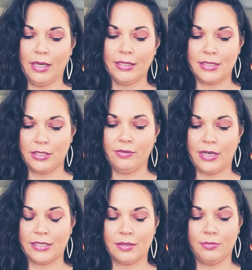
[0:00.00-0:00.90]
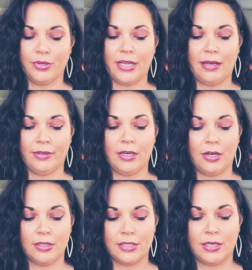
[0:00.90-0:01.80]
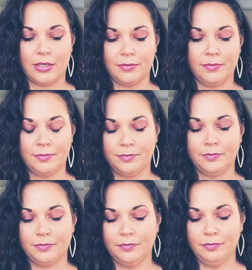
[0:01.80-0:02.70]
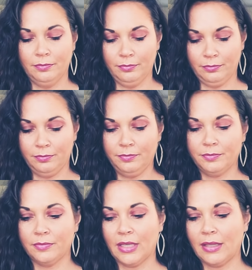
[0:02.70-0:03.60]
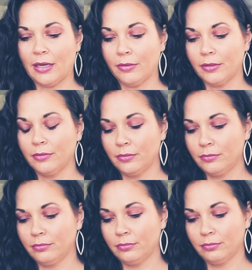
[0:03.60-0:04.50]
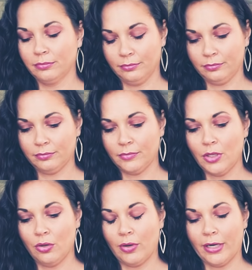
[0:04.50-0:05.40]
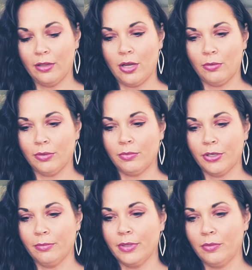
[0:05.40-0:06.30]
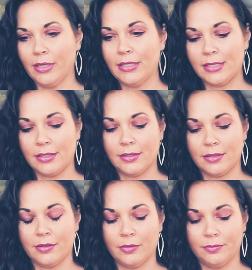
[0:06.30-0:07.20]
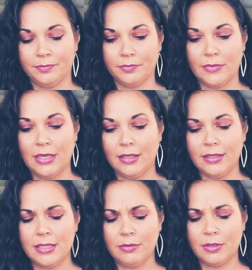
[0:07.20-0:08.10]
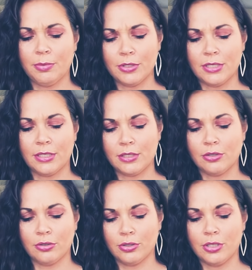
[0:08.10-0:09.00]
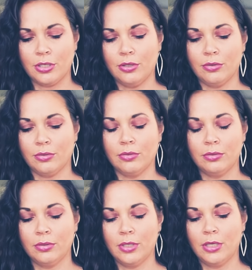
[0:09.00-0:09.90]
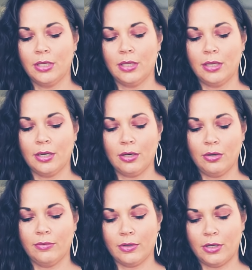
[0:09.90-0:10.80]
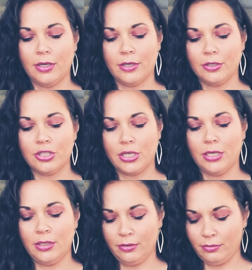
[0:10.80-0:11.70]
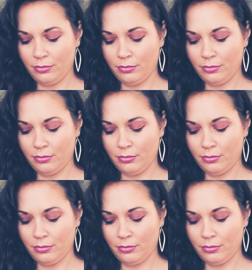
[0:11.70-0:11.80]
I see you've got some pretty heavy cards here, and that would go right along with what your midweek said. So let's see what the person external to you, their overall energy.